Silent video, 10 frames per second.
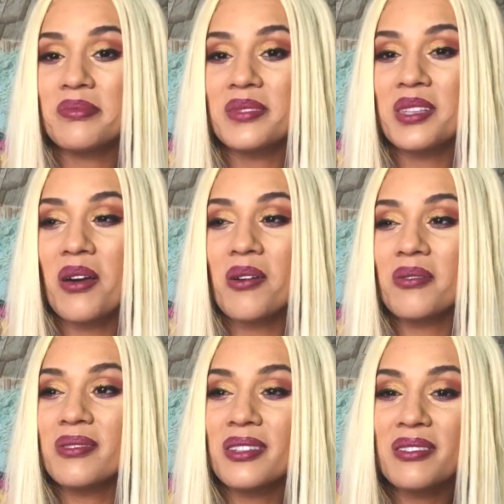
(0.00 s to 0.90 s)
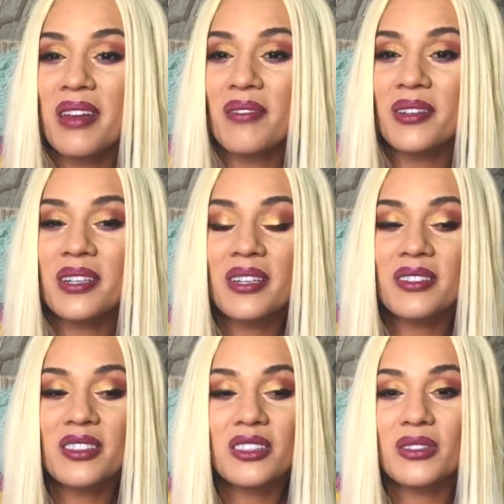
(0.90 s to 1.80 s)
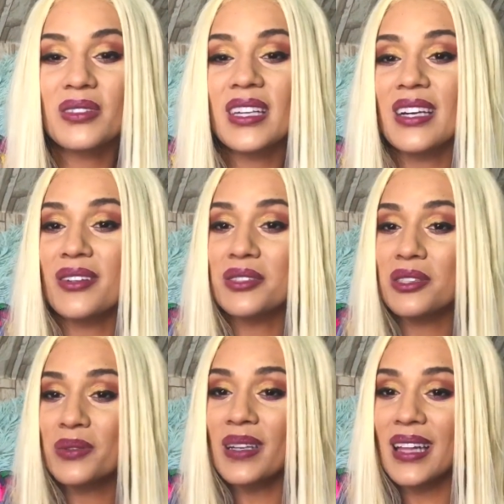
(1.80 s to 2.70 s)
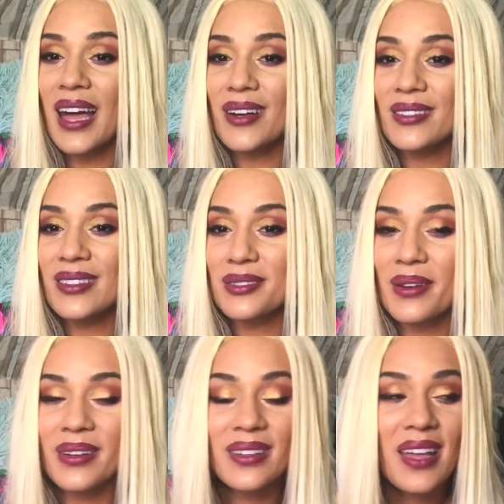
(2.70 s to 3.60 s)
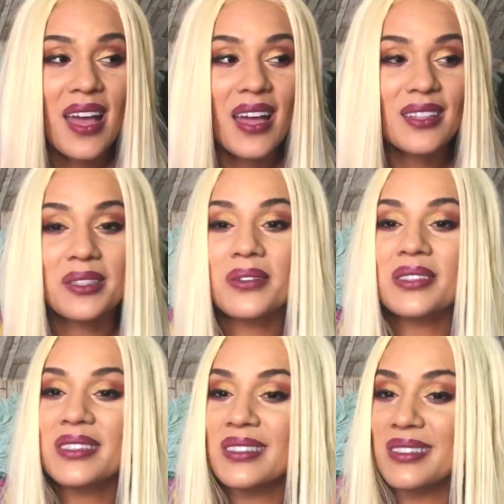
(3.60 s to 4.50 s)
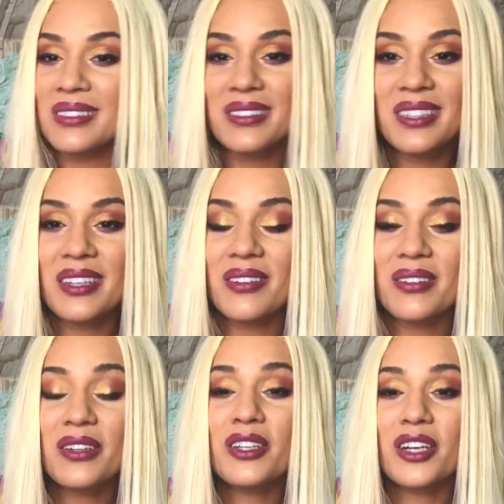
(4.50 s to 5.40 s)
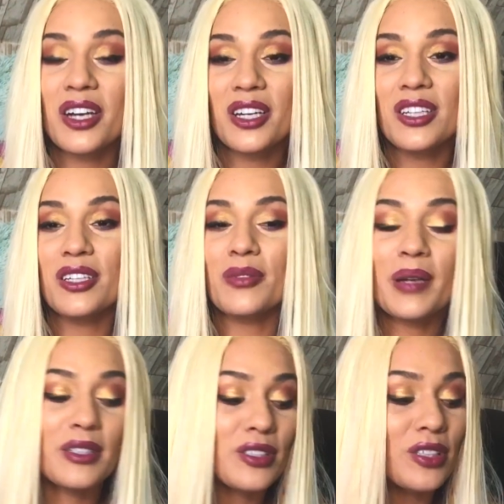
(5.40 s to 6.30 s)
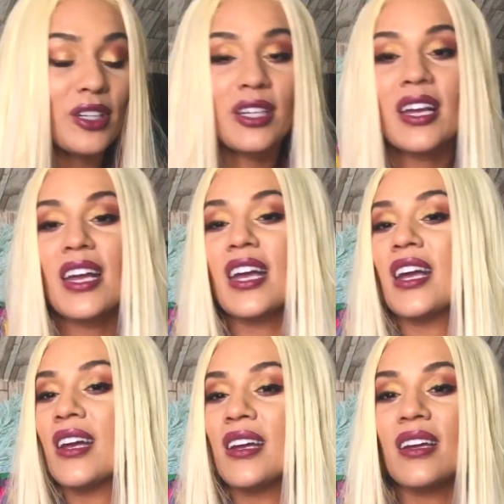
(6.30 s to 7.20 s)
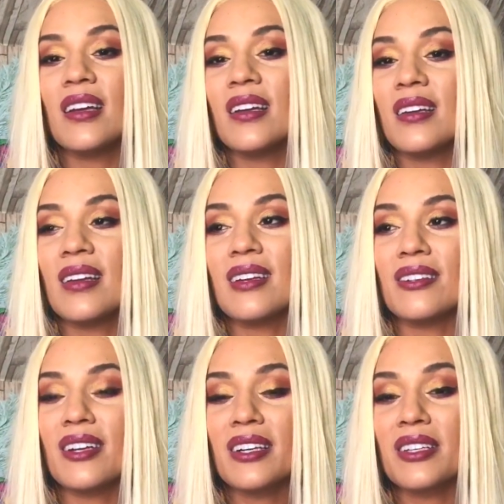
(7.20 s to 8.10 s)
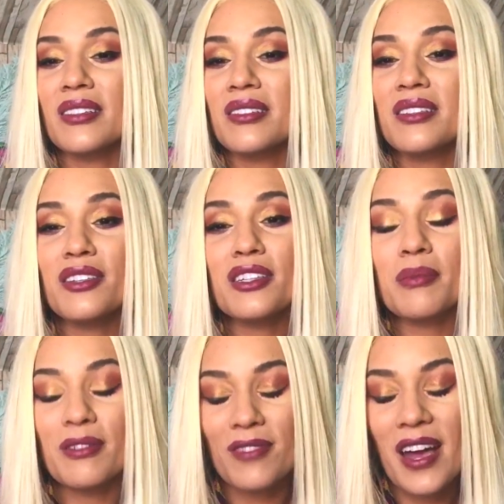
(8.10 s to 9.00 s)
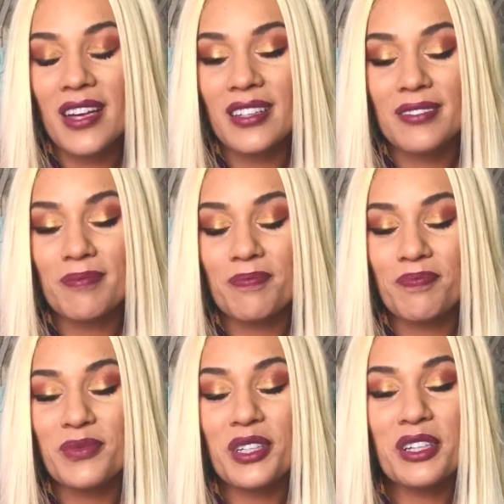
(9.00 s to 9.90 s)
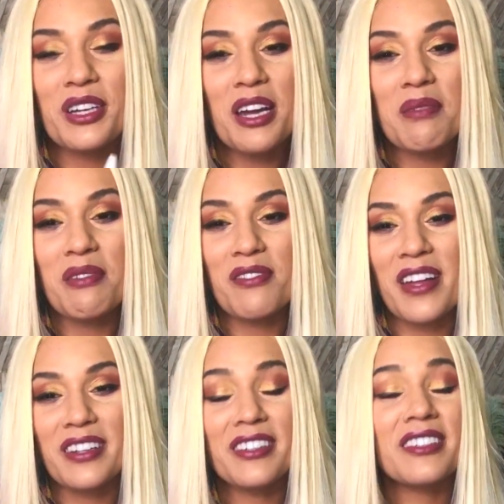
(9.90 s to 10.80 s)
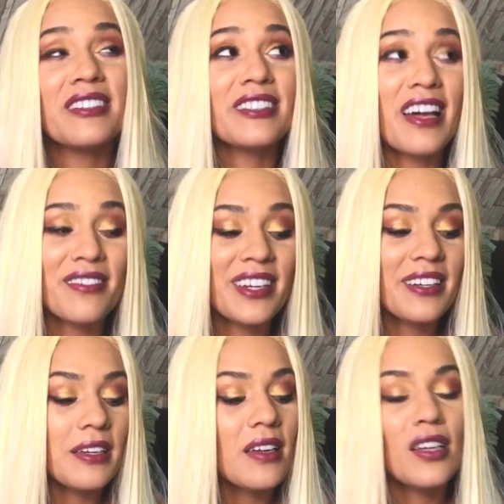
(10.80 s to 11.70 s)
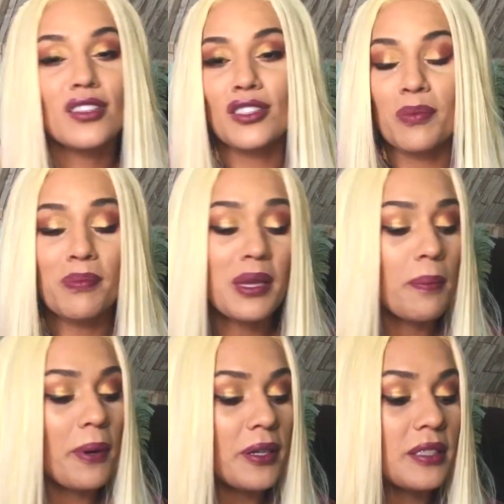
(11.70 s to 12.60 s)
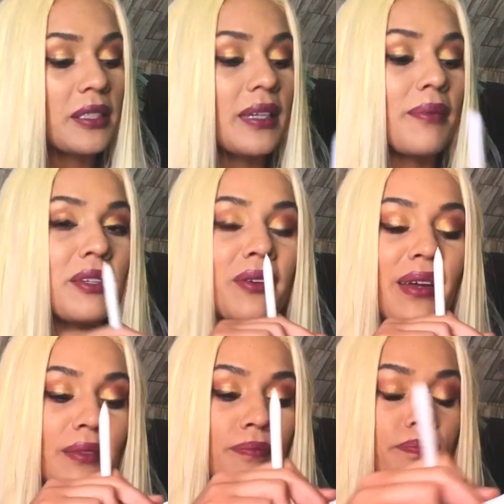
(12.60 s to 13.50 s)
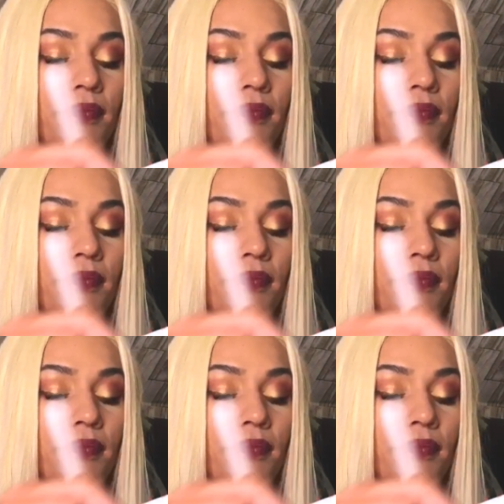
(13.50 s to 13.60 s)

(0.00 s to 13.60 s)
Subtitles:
So you're never gonna just lose it. It goes into a cloud as well. So it's, you know, you're good. You're registered. You're gonna be fine. You're gonna be fine. You're gonna love it. So me personally, I'm gonna go ahead and